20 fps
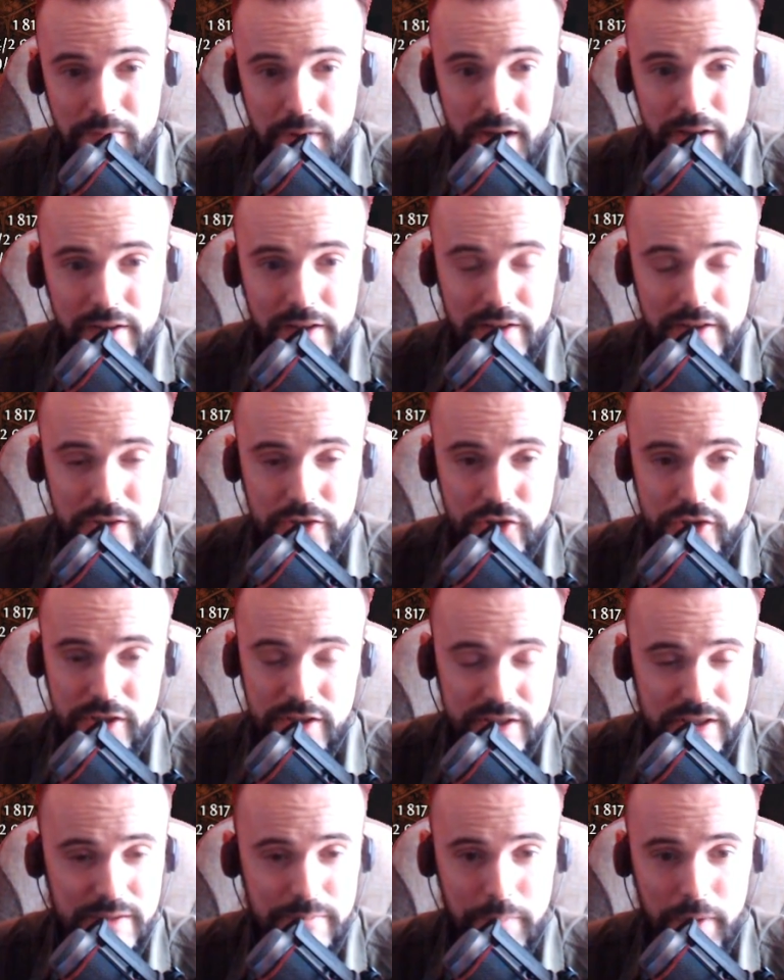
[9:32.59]
mana
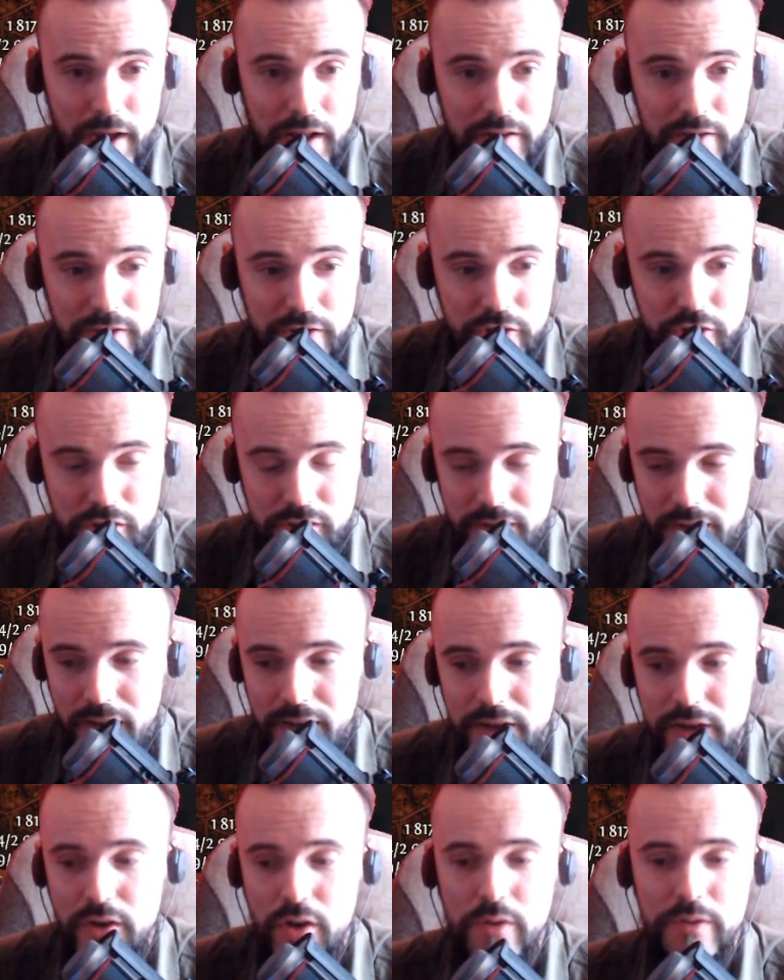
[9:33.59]
leeching, spell leeching,
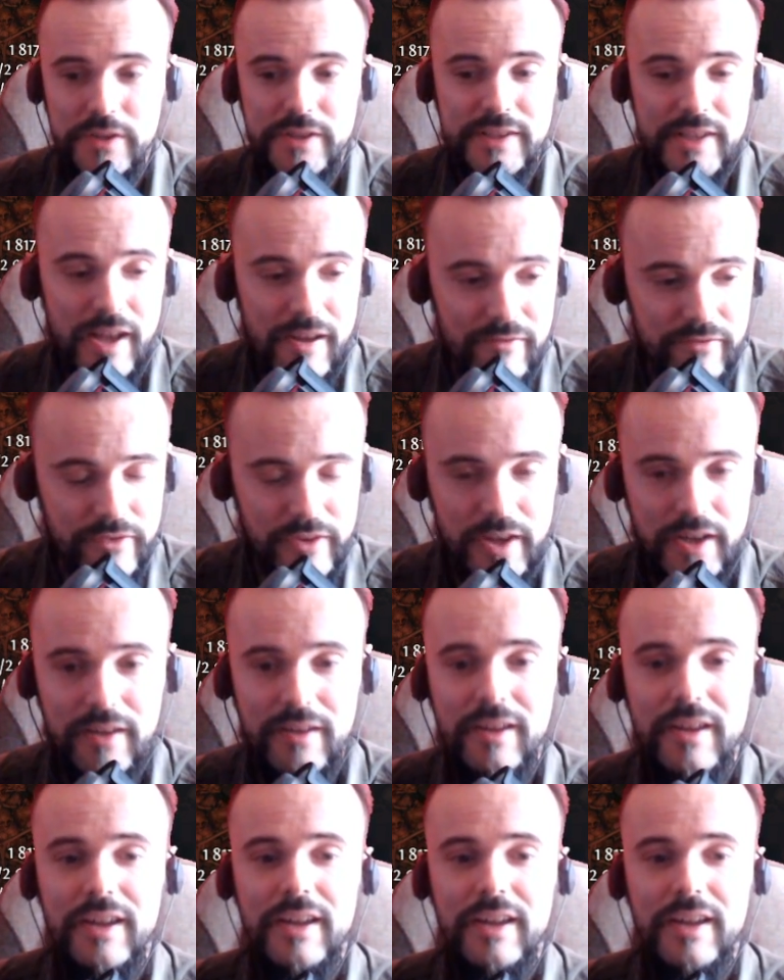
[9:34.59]
I don't know, something